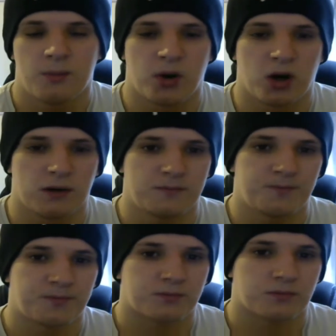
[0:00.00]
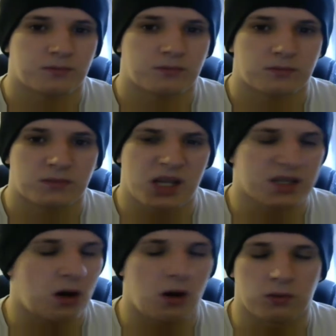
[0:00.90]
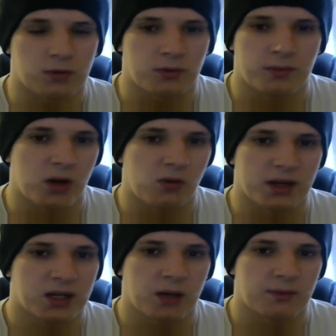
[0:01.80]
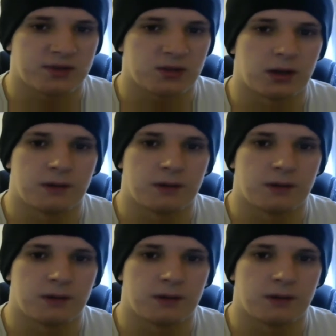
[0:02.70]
But that's a whole new boat when it comes to